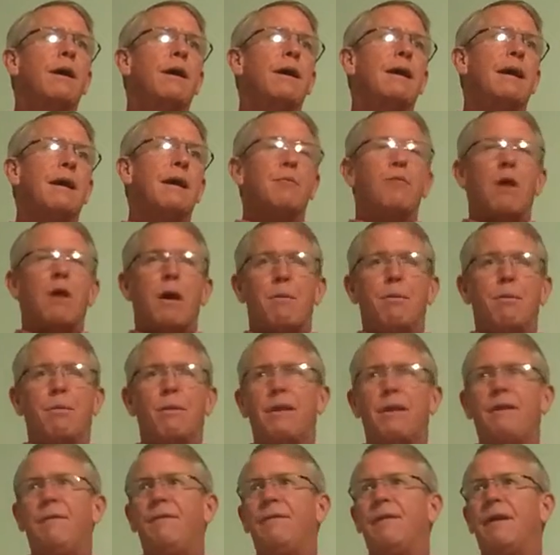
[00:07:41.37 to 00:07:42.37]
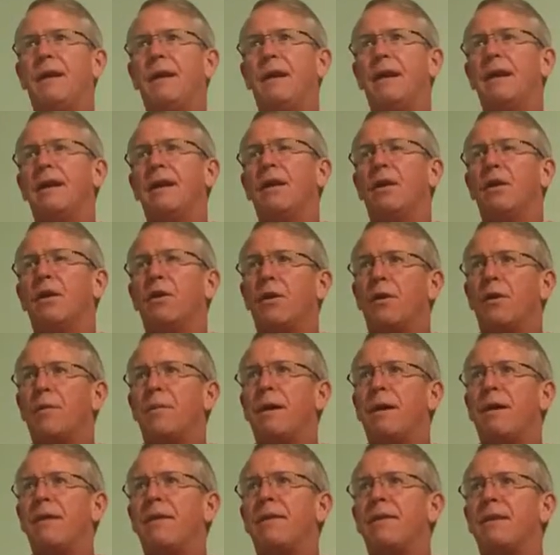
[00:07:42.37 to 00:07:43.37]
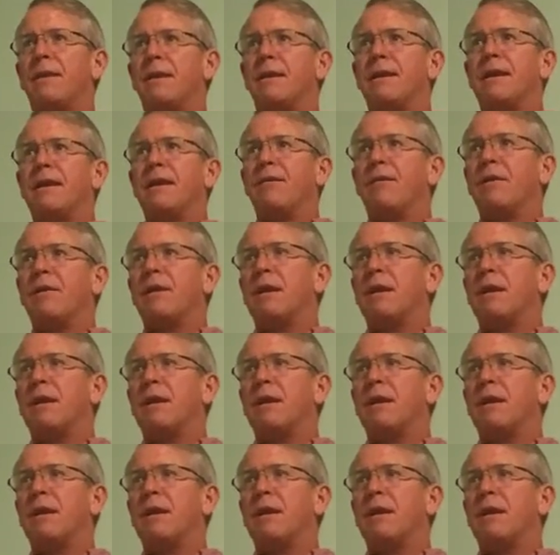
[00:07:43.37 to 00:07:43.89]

get properly fitted, learn about the different